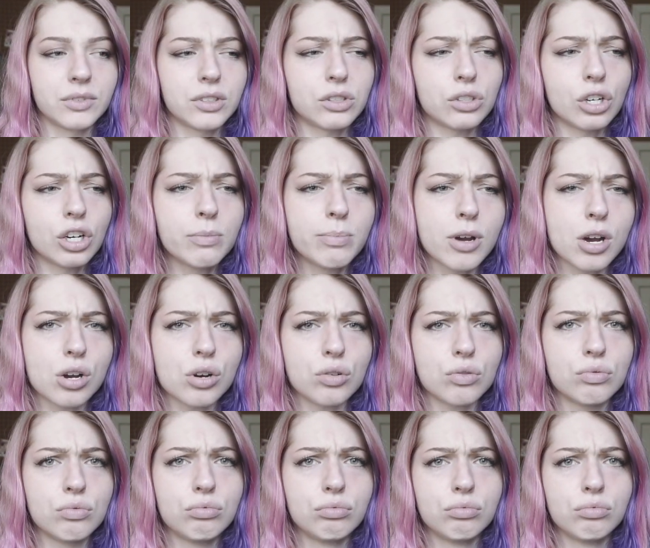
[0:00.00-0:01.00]
Turbo!
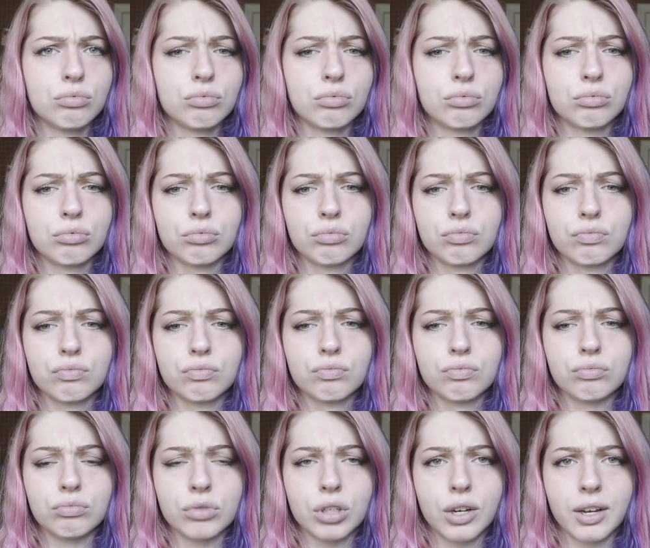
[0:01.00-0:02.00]

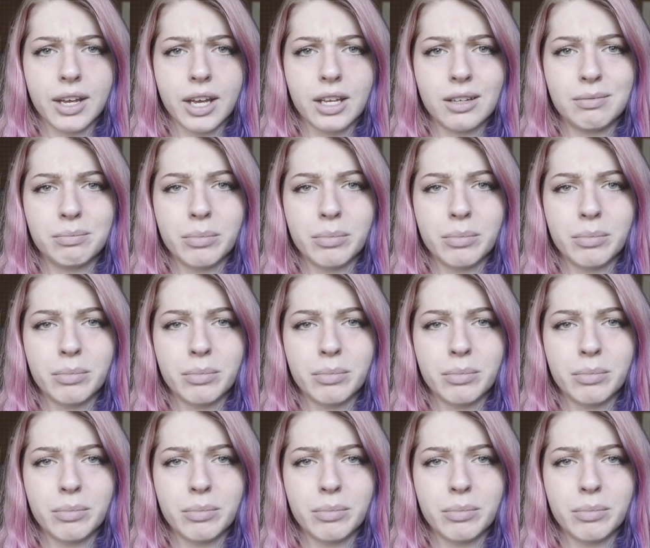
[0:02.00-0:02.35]
Okay,